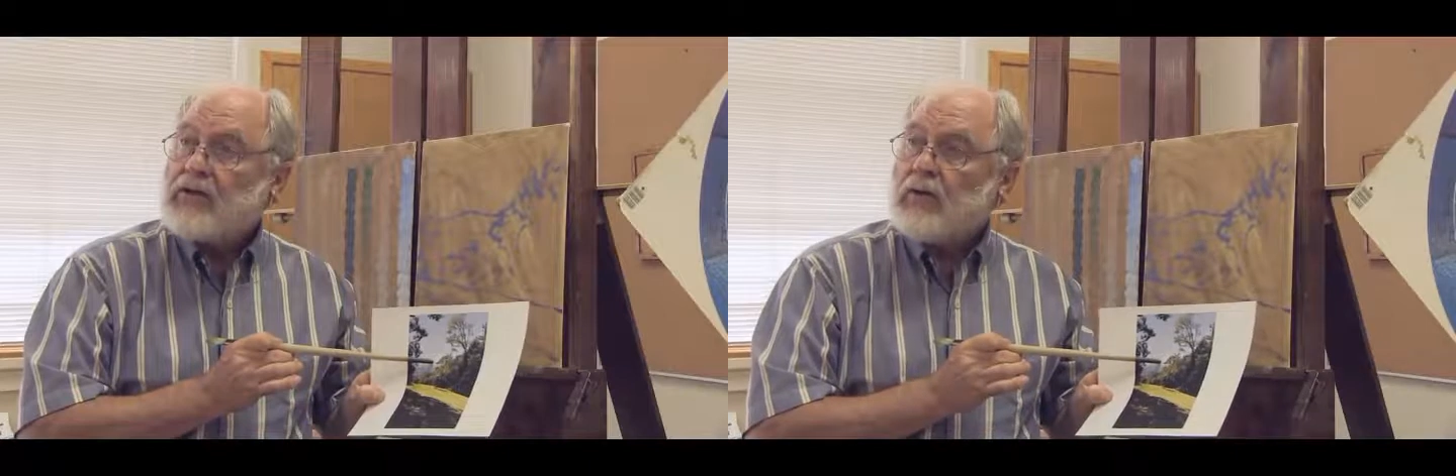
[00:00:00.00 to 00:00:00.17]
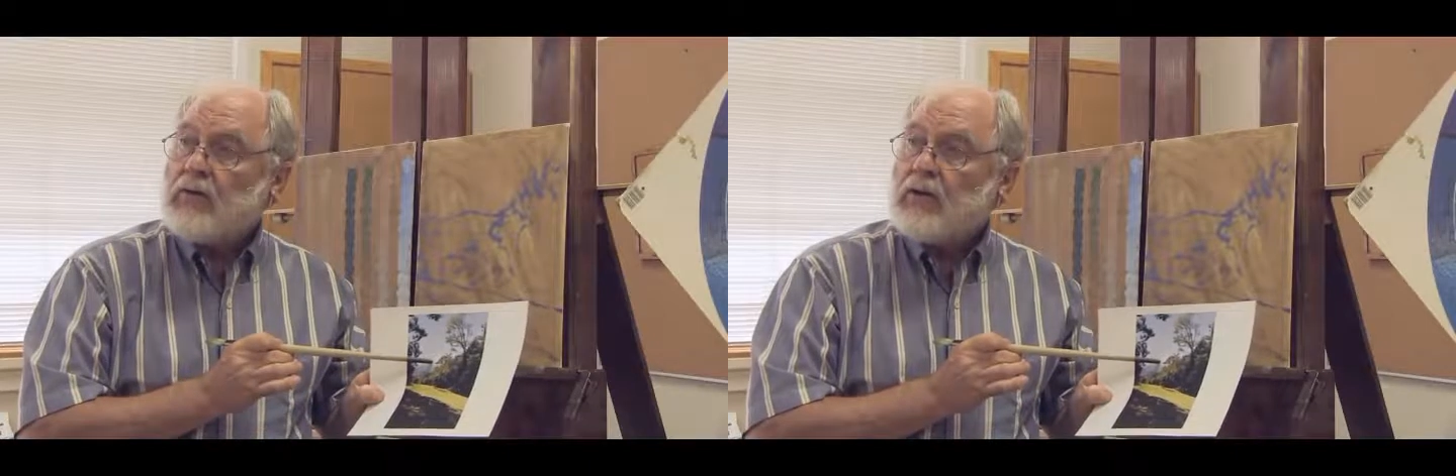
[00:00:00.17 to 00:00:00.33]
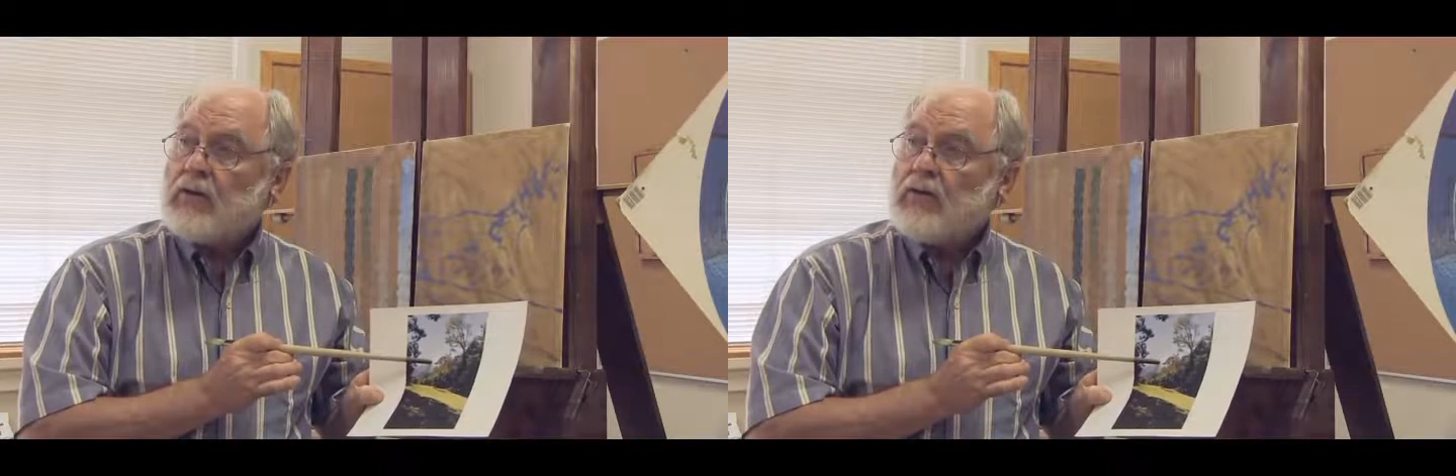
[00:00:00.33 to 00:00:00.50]

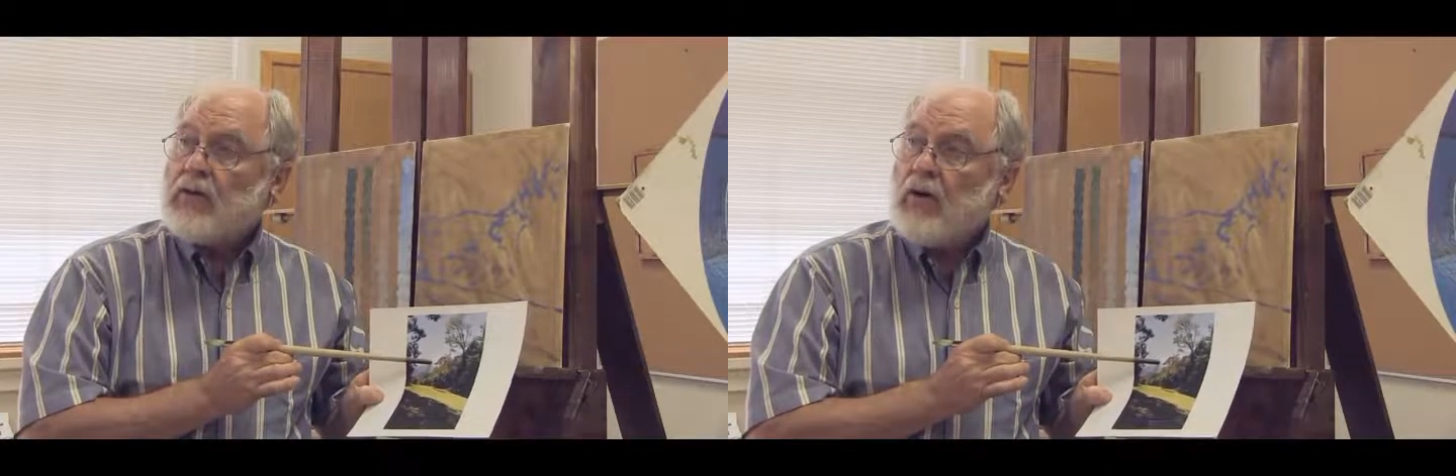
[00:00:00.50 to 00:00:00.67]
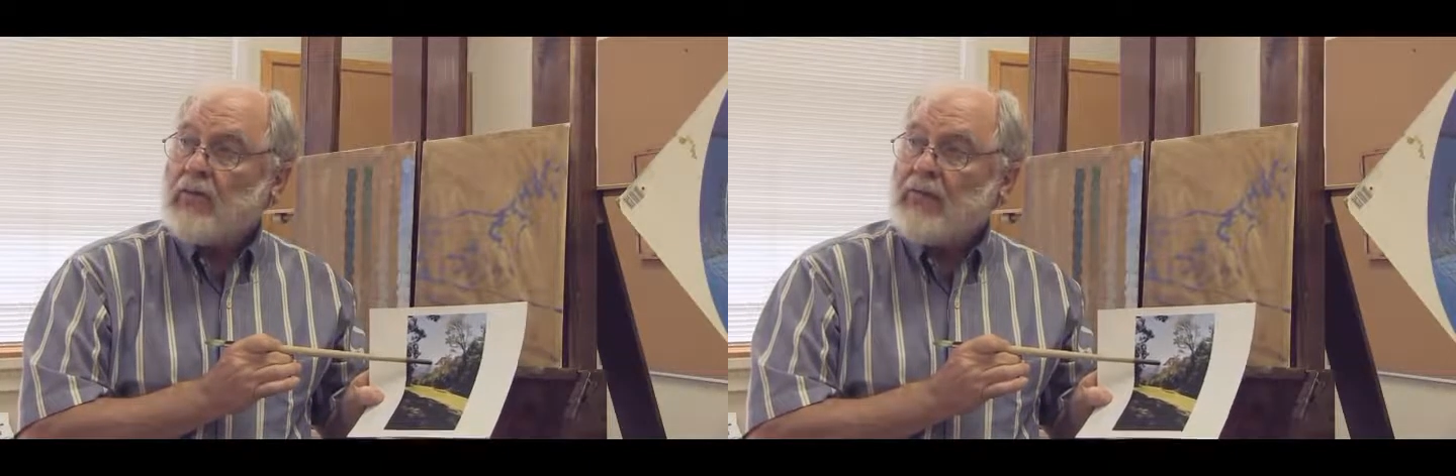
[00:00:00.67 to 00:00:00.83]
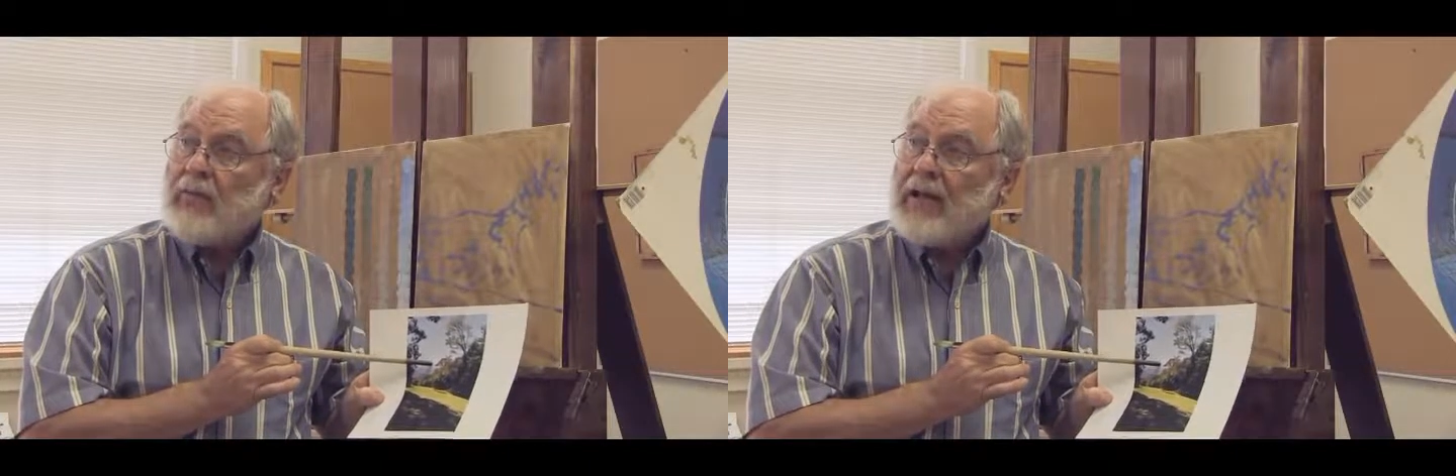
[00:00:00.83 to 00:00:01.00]
So we're going to
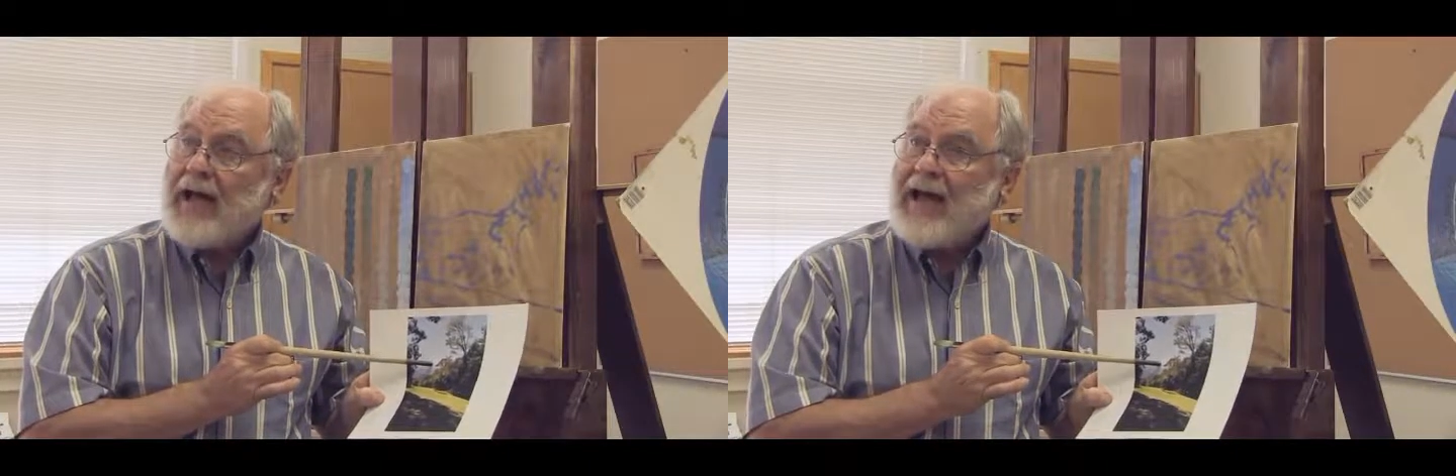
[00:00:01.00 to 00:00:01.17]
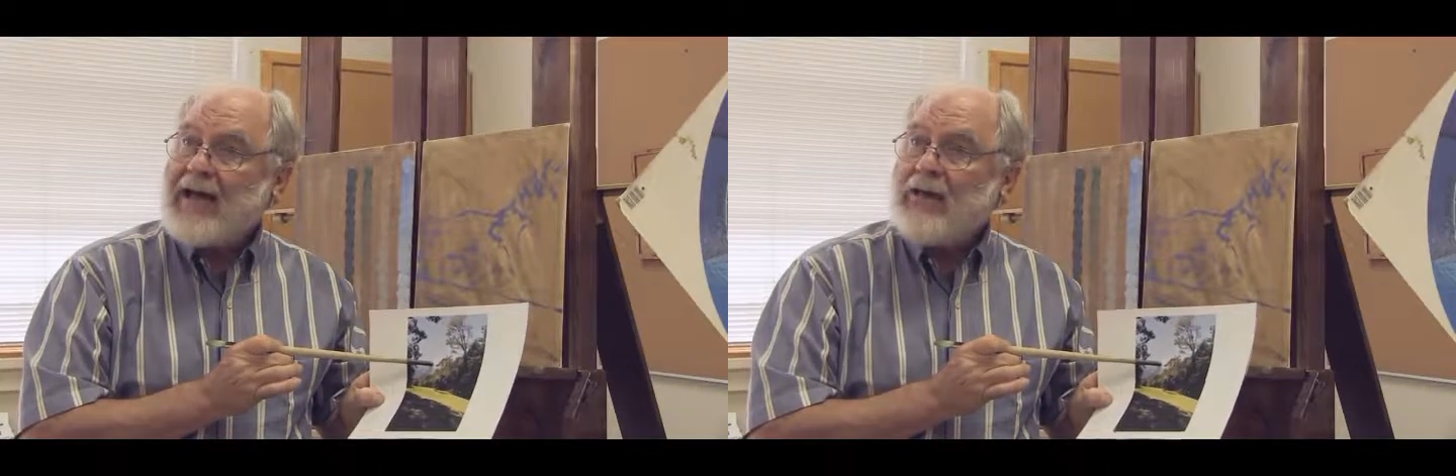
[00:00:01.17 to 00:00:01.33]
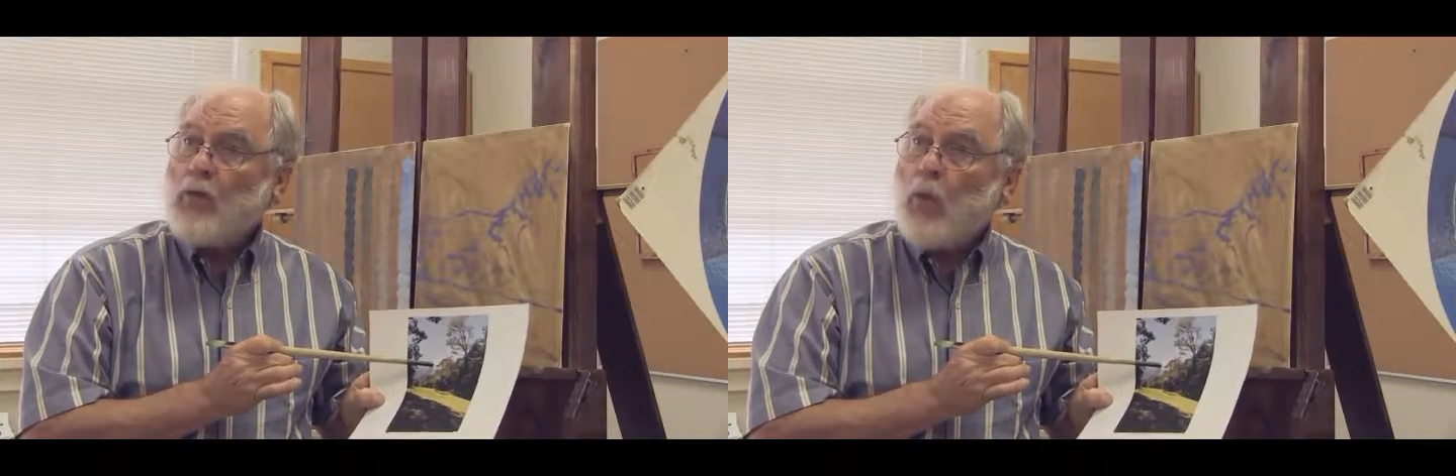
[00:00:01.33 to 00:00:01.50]
go from
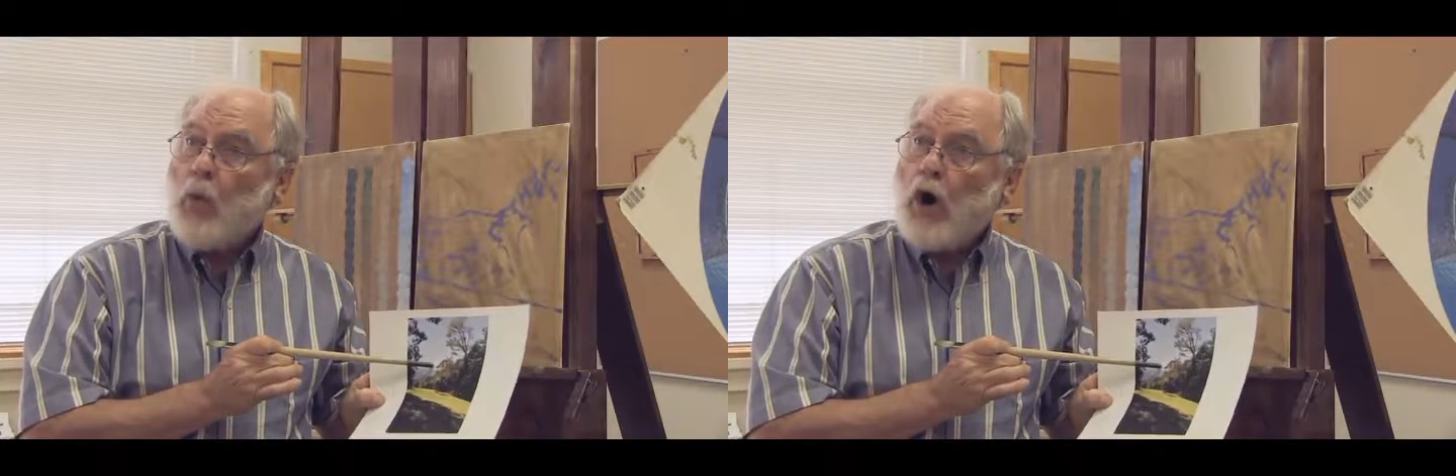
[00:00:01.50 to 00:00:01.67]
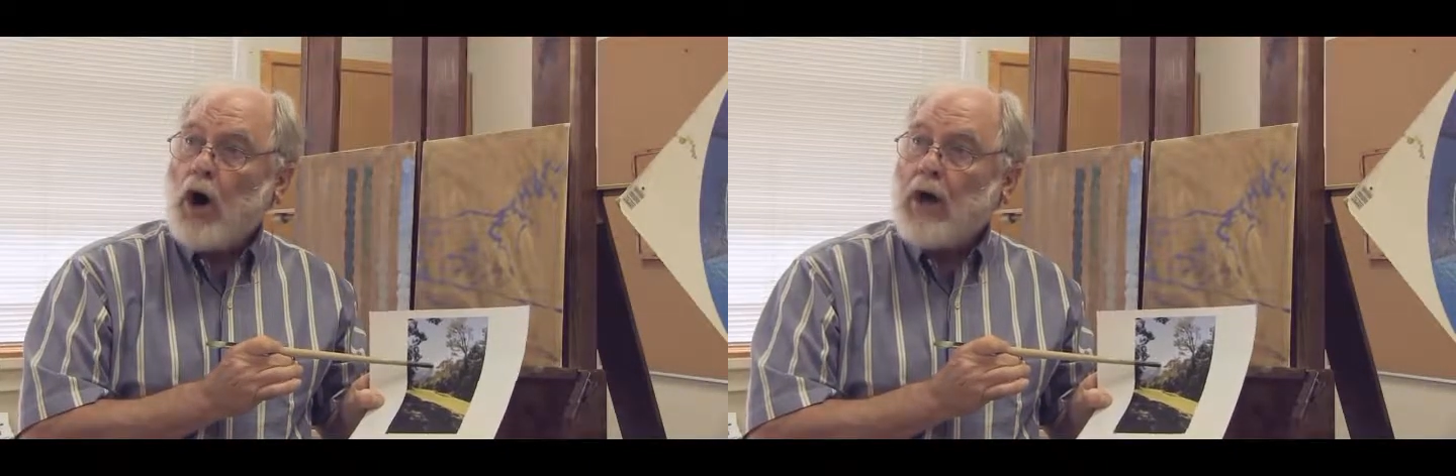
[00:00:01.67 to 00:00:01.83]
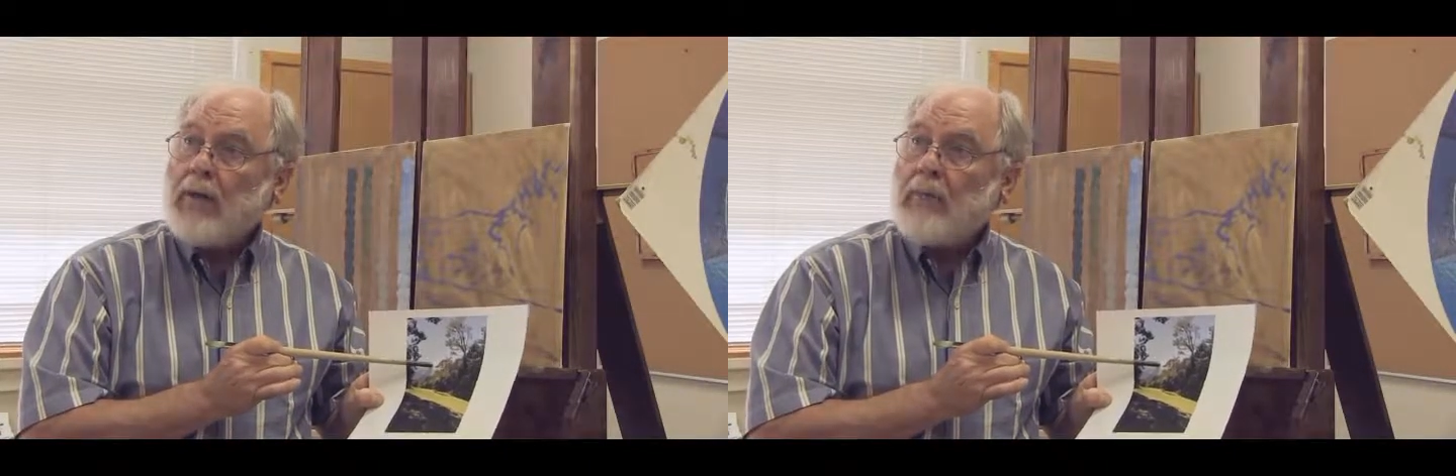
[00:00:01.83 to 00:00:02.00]
light,
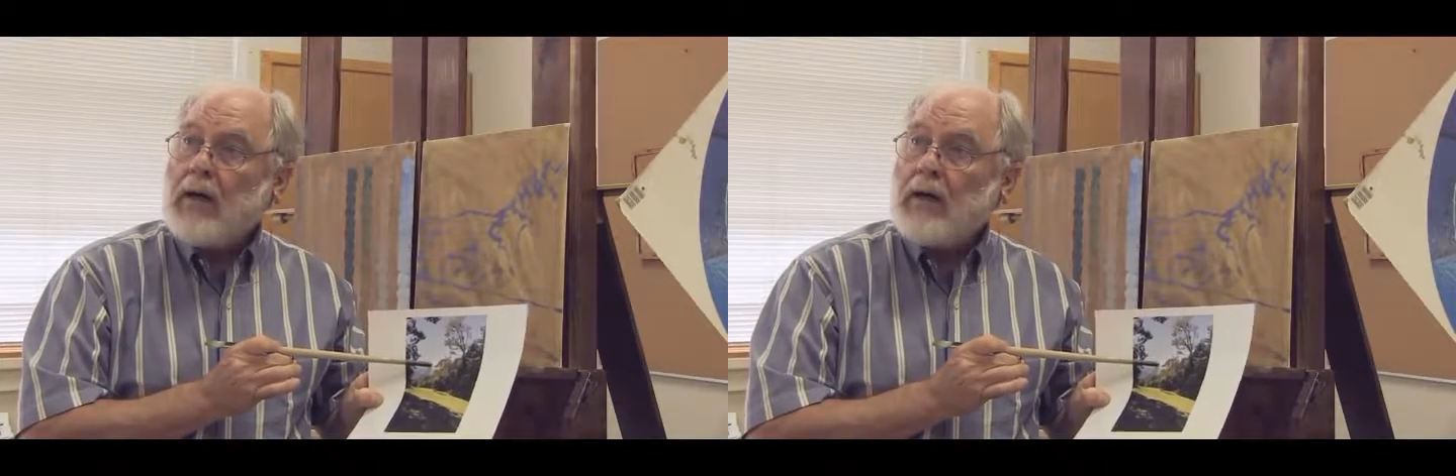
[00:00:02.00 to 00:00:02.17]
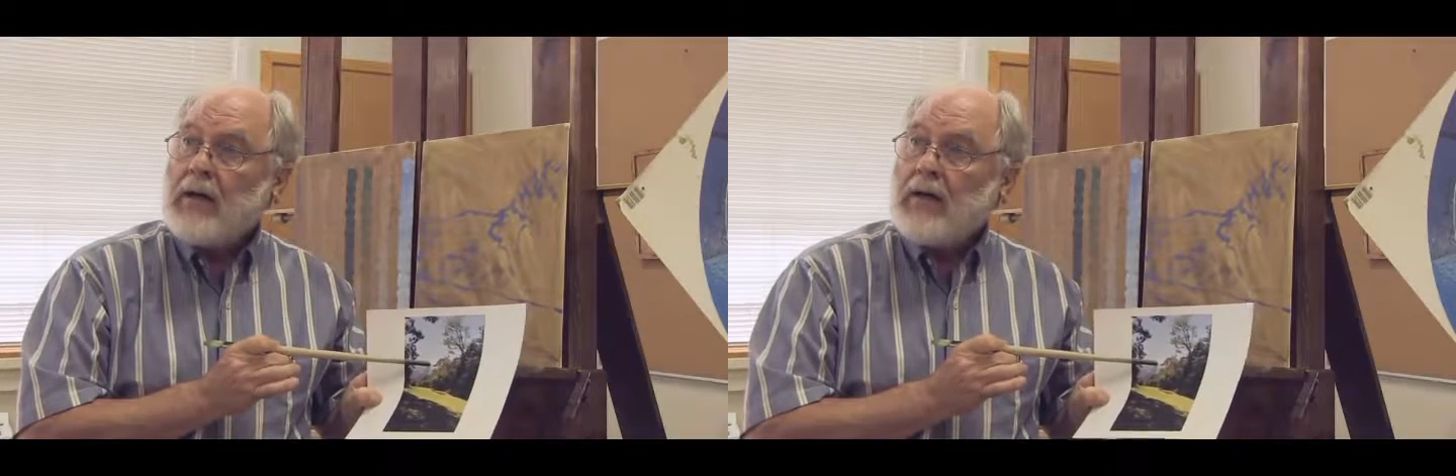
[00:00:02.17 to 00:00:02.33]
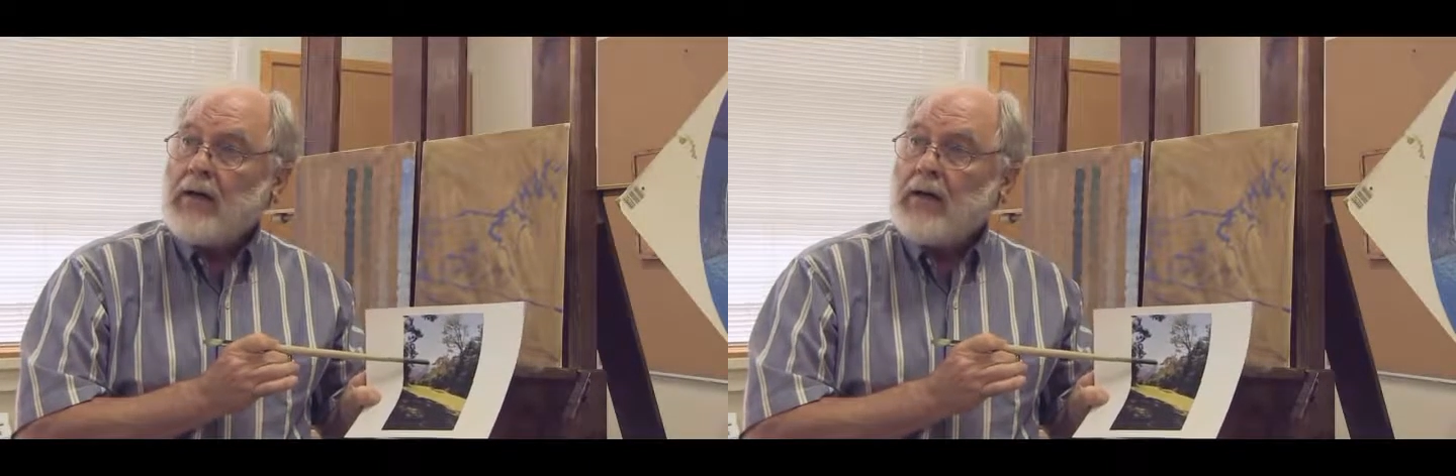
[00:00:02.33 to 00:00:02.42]
warm,